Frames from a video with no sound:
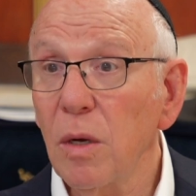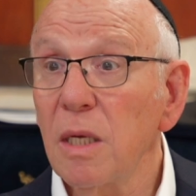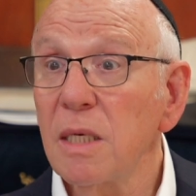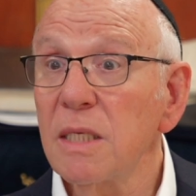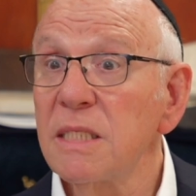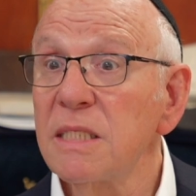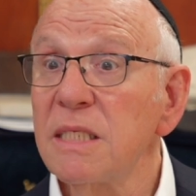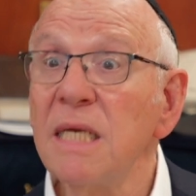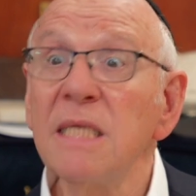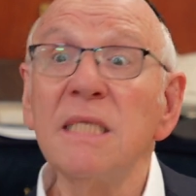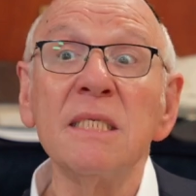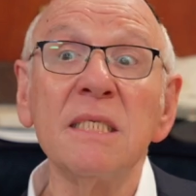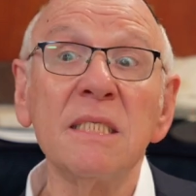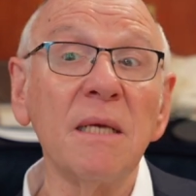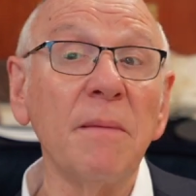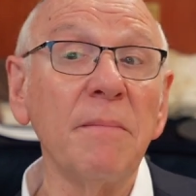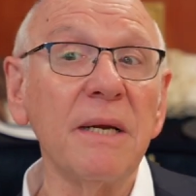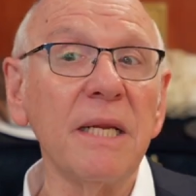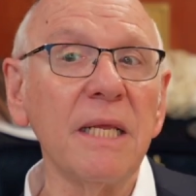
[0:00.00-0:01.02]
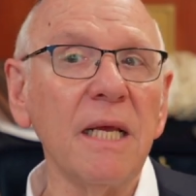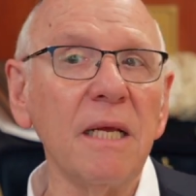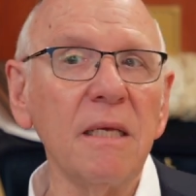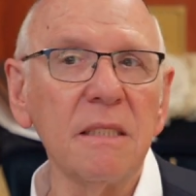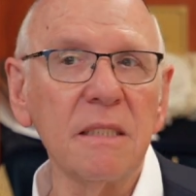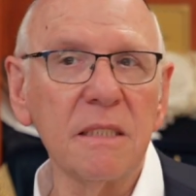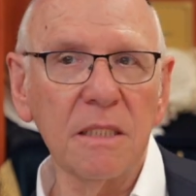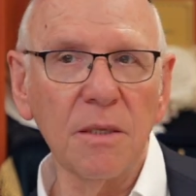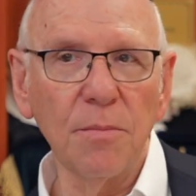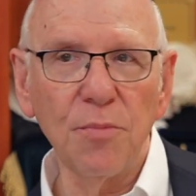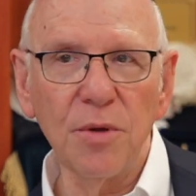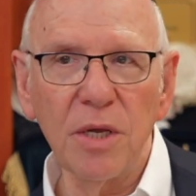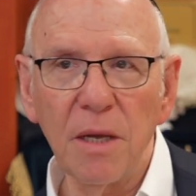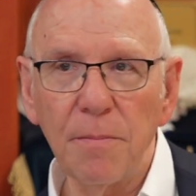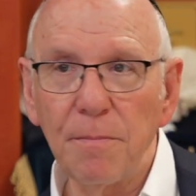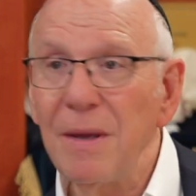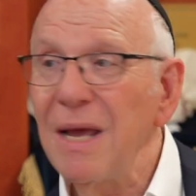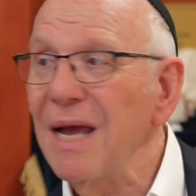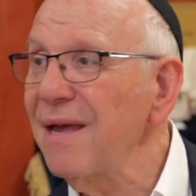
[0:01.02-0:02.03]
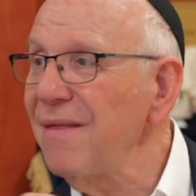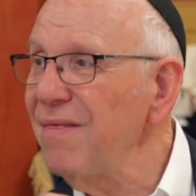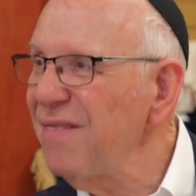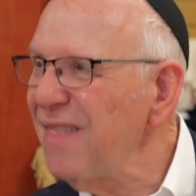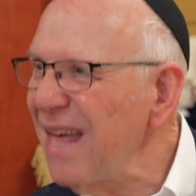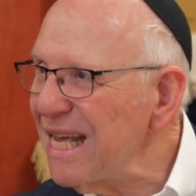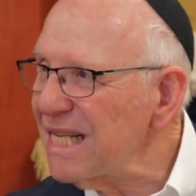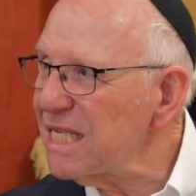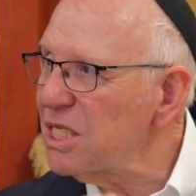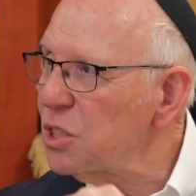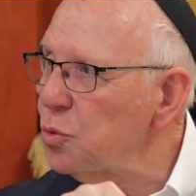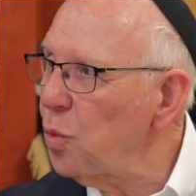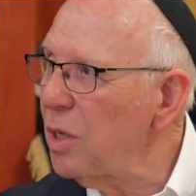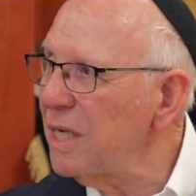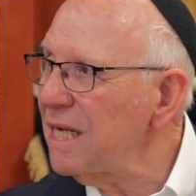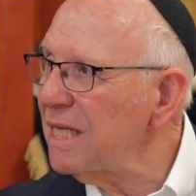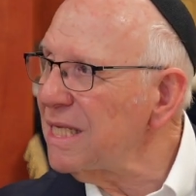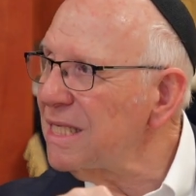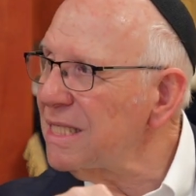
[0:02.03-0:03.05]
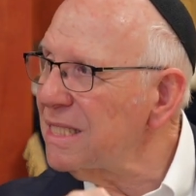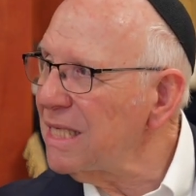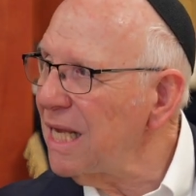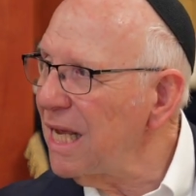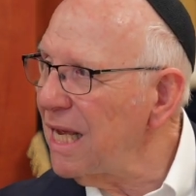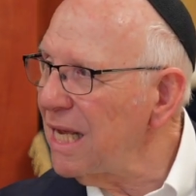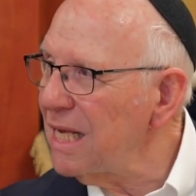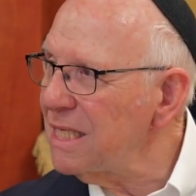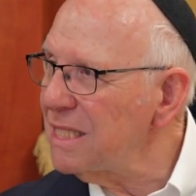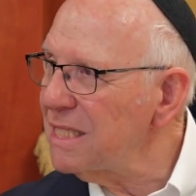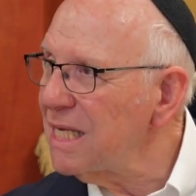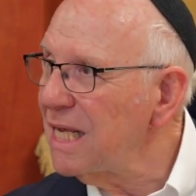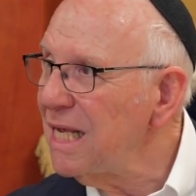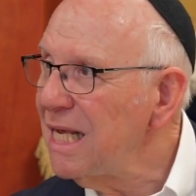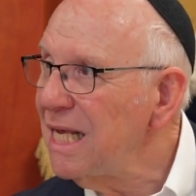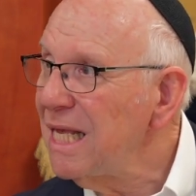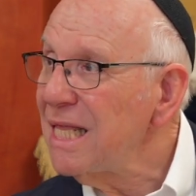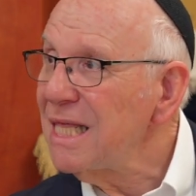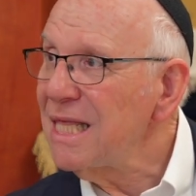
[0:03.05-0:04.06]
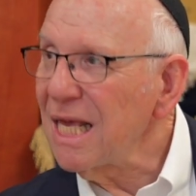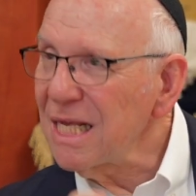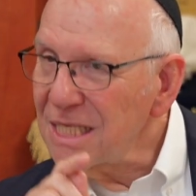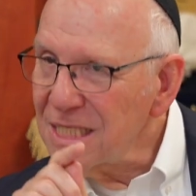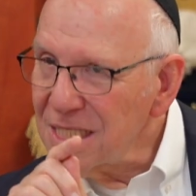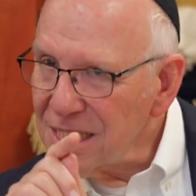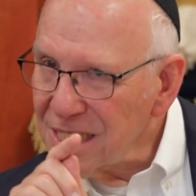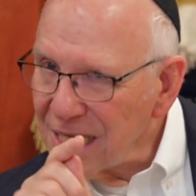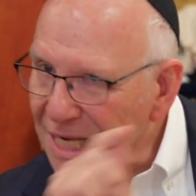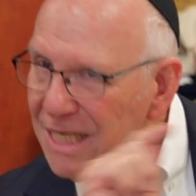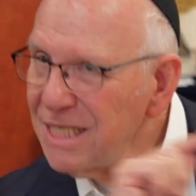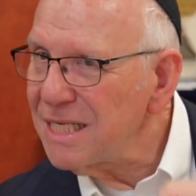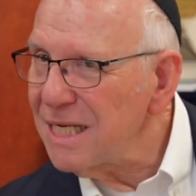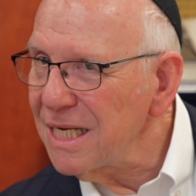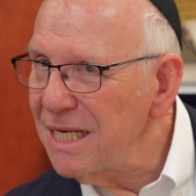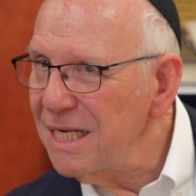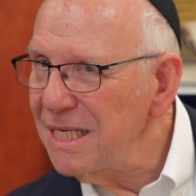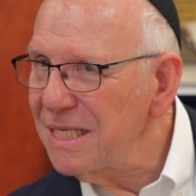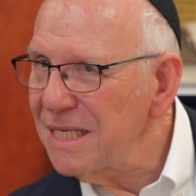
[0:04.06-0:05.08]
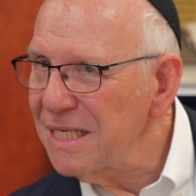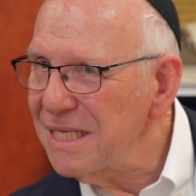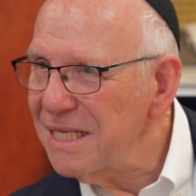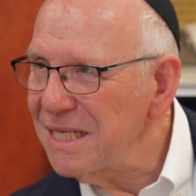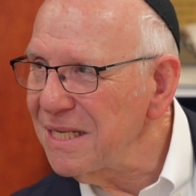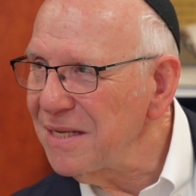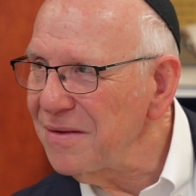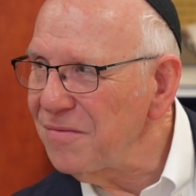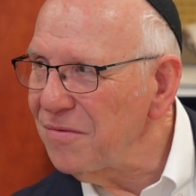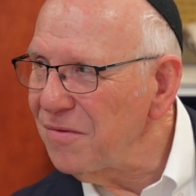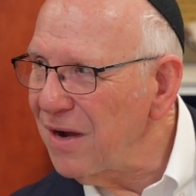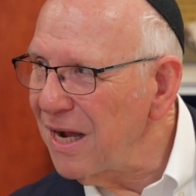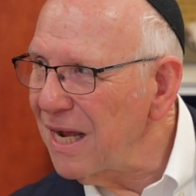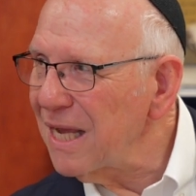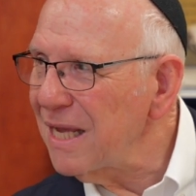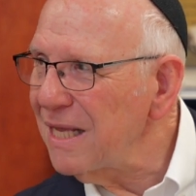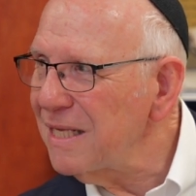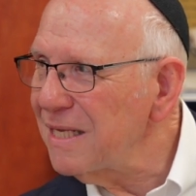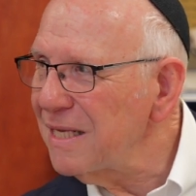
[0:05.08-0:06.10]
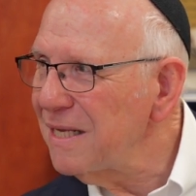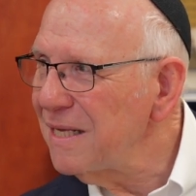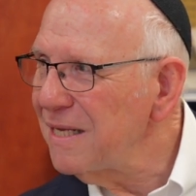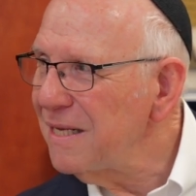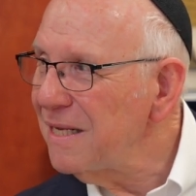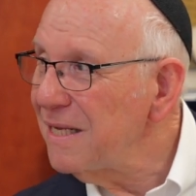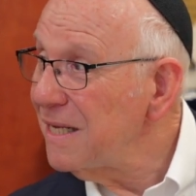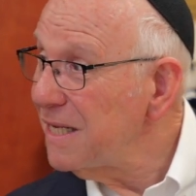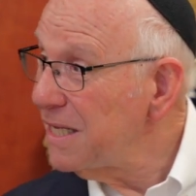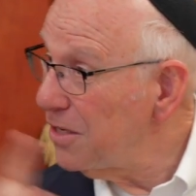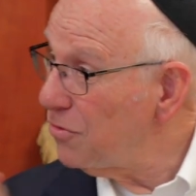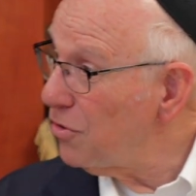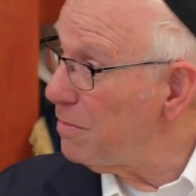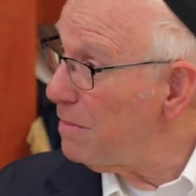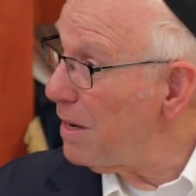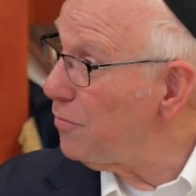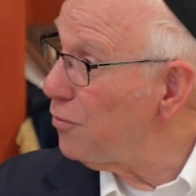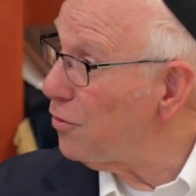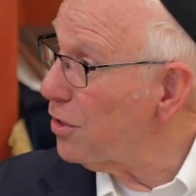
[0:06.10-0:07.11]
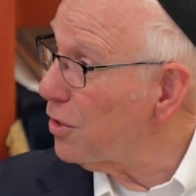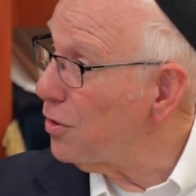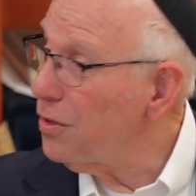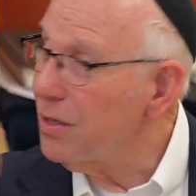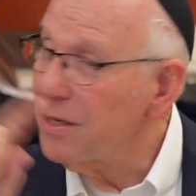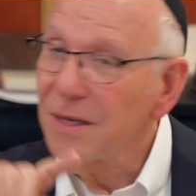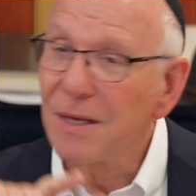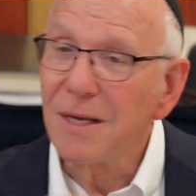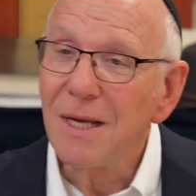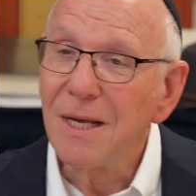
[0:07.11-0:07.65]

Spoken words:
we're going to send somebody else to bring it back, and that's what it says. They sent it, right? You're remembering, good.